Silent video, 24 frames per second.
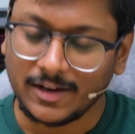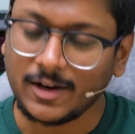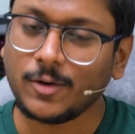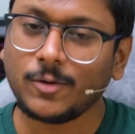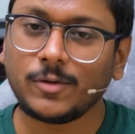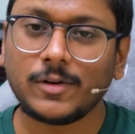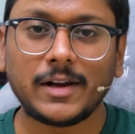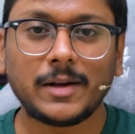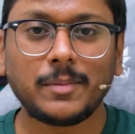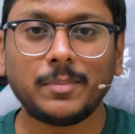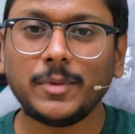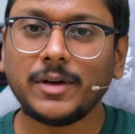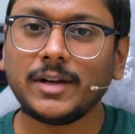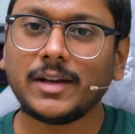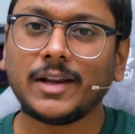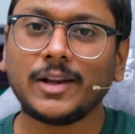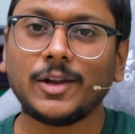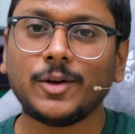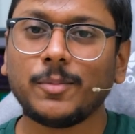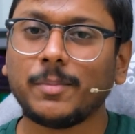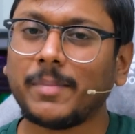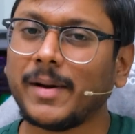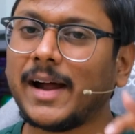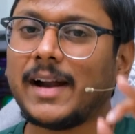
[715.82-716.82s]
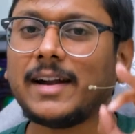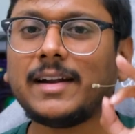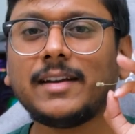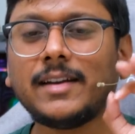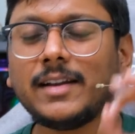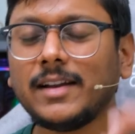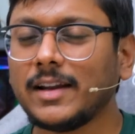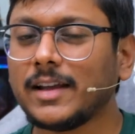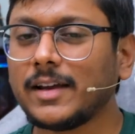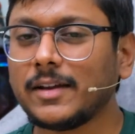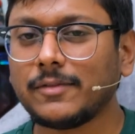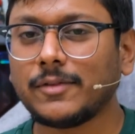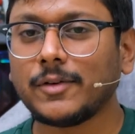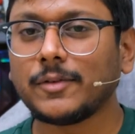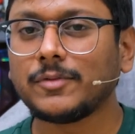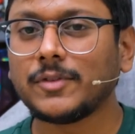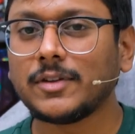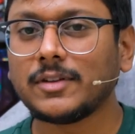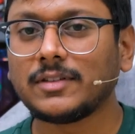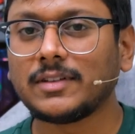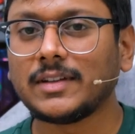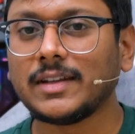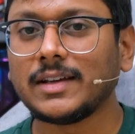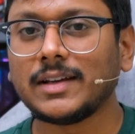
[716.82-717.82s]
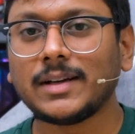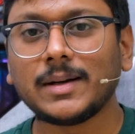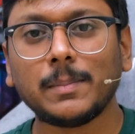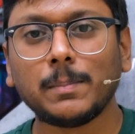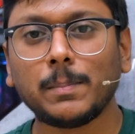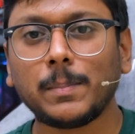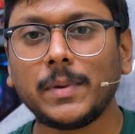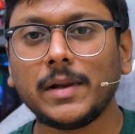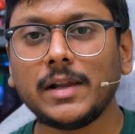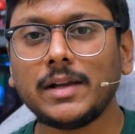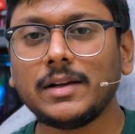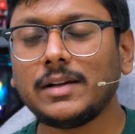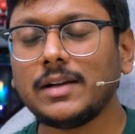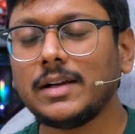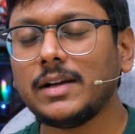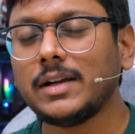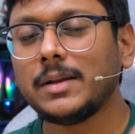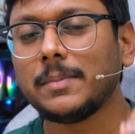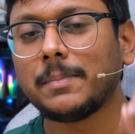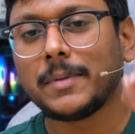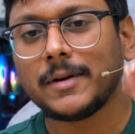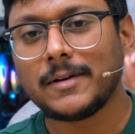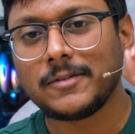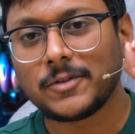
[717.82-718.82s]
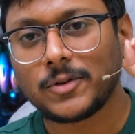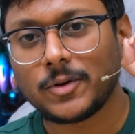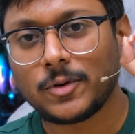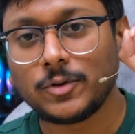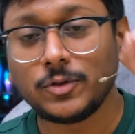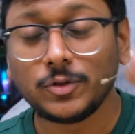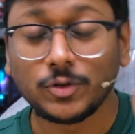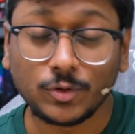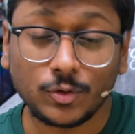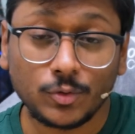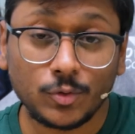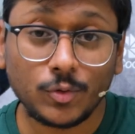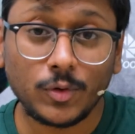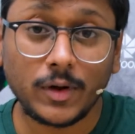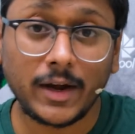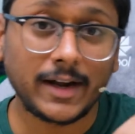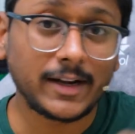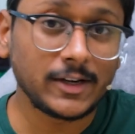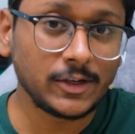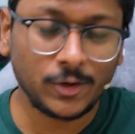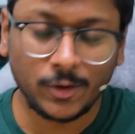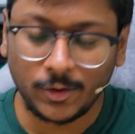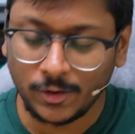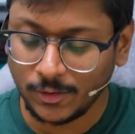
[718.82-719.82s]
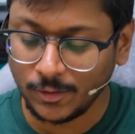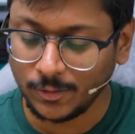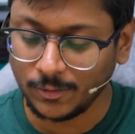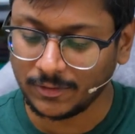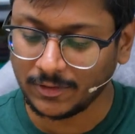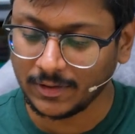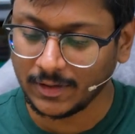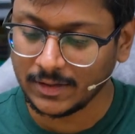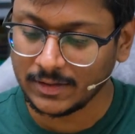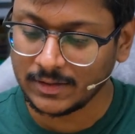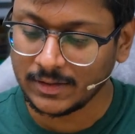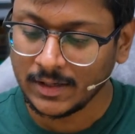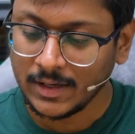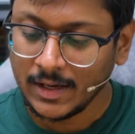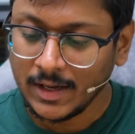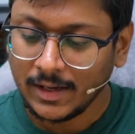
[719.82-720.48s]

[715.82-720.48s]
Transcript: Now let me tell you, battery life of this thing completely depends on you and your usage.